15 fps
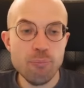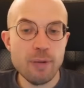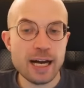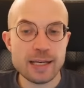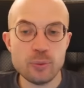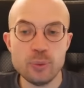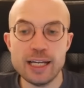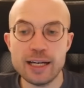
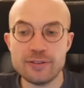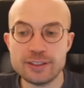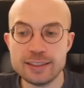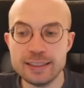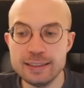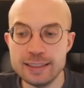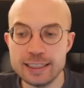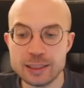And we have
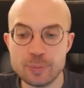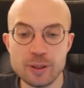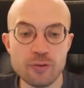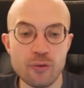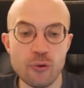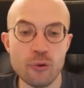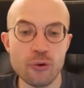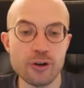seen this
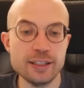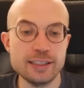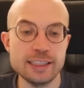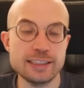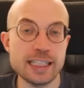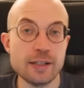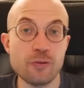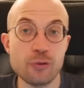before. This
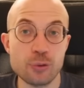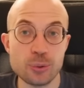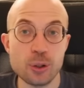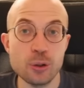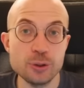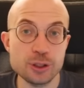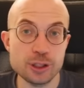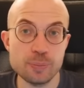is that
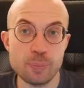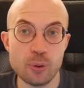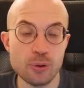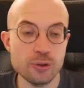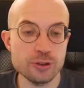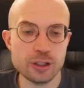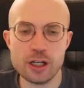frozen pawn,